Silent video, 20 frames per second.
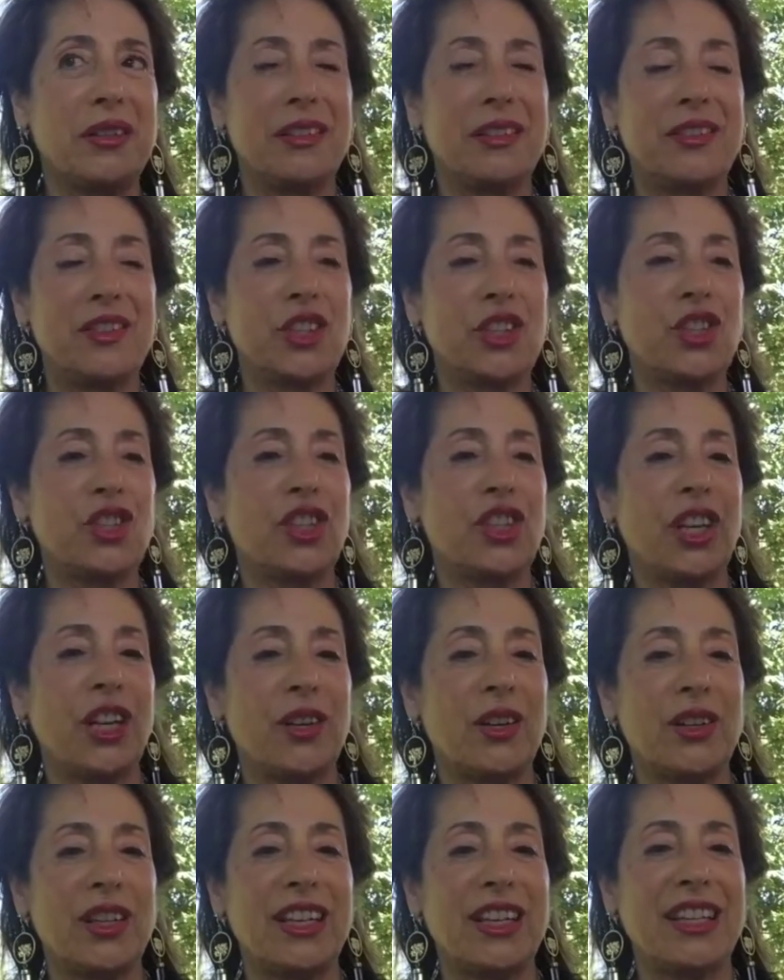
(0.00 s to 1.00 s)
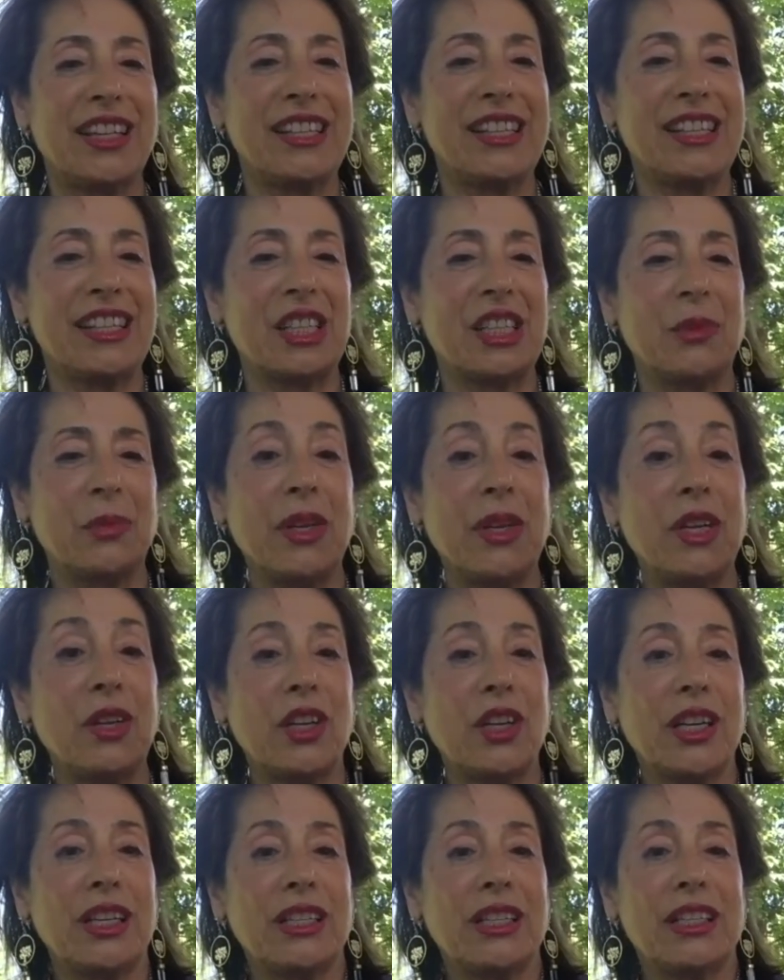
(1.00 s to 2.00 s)
just sharing this
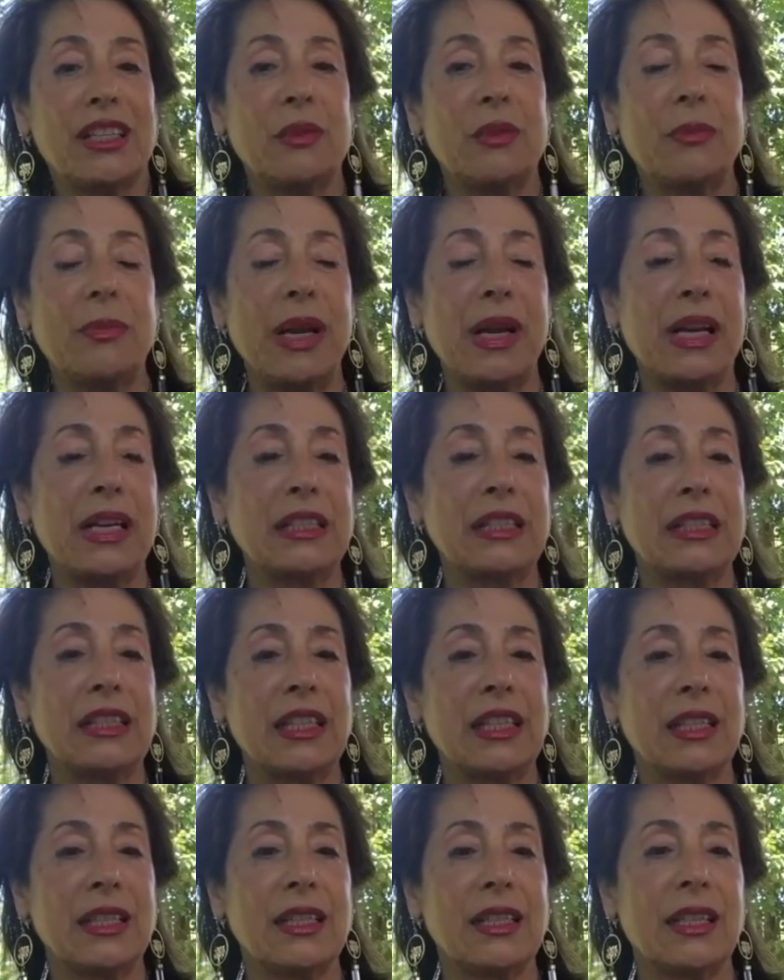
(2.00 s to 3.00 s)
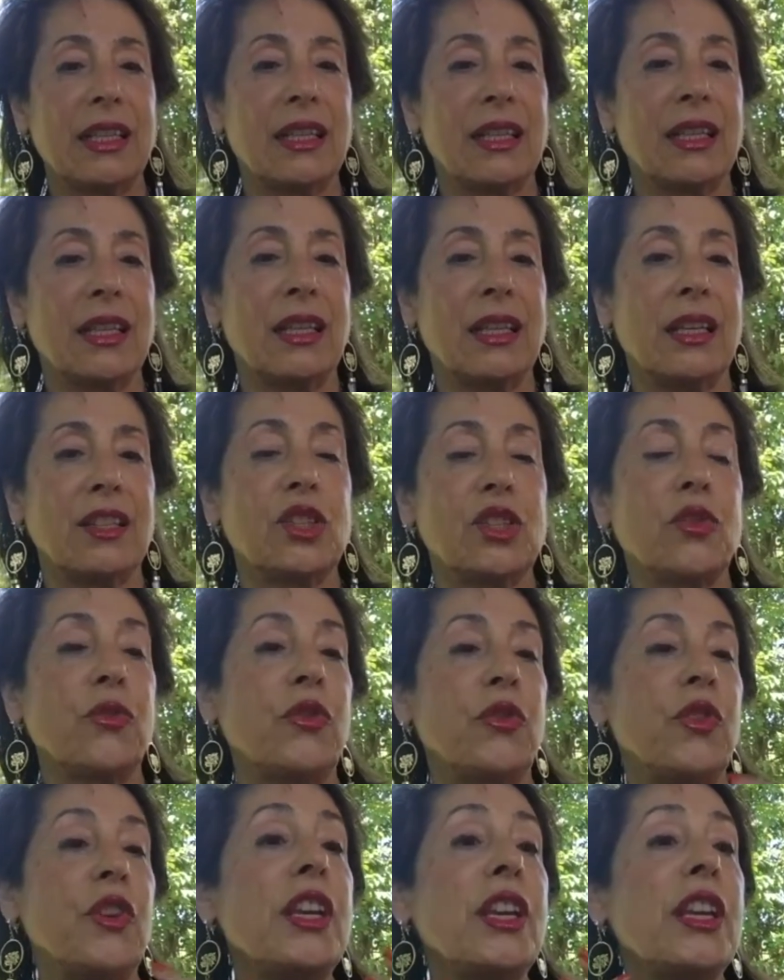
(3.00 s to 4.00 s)
experience, but
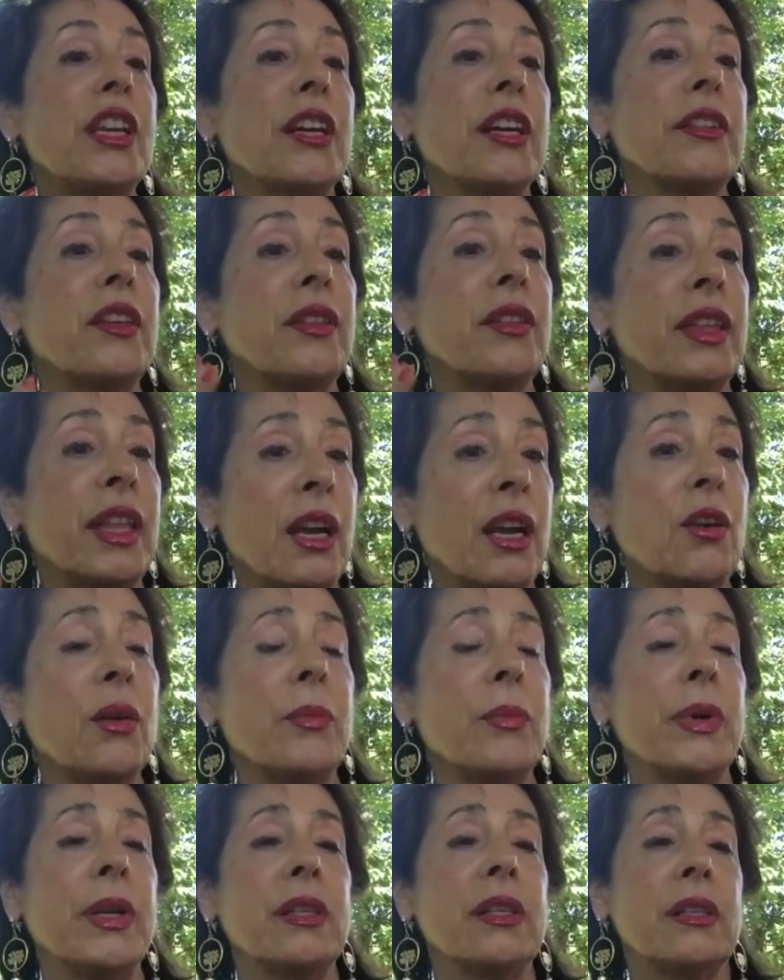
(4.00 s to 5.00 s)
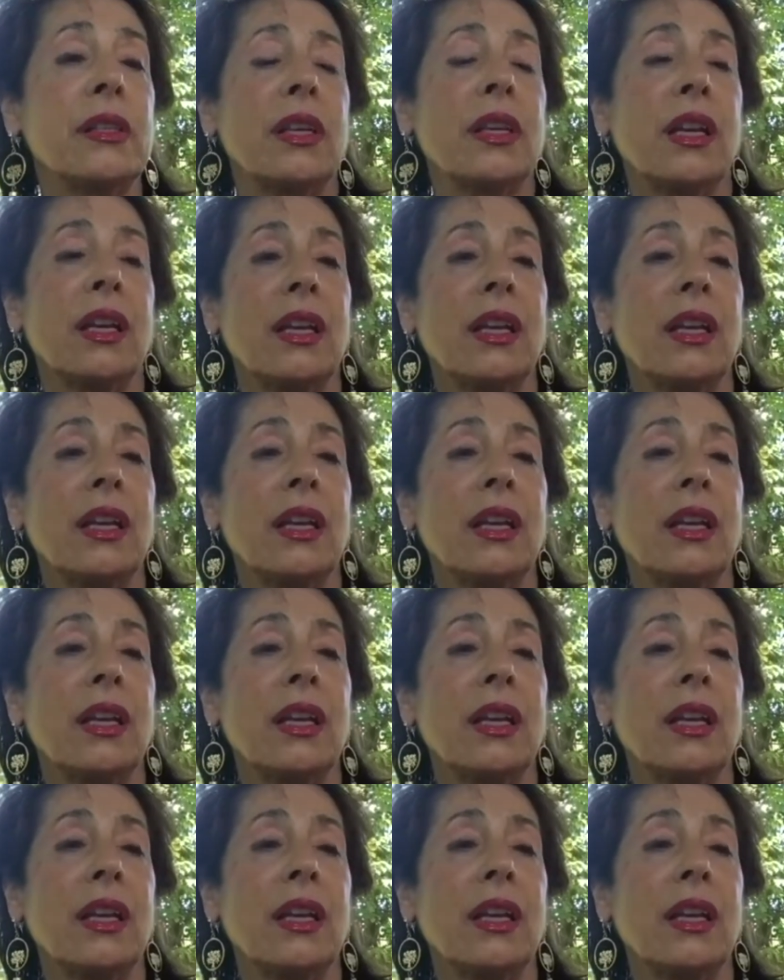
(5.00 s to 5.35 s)
Sophia, the therapist,